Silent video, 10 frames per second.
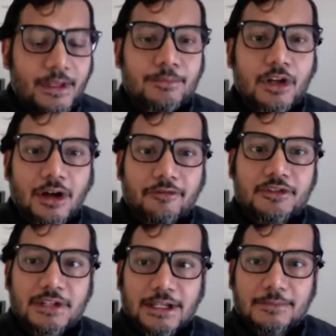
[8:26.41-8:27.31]
but
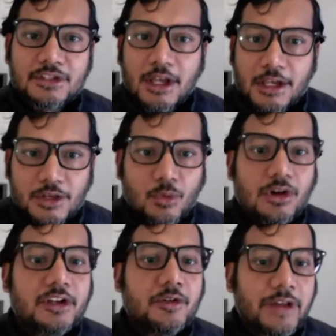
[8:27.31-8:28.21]
oftentimes you
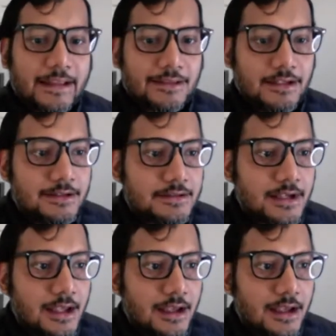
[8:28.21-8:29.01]
want to create these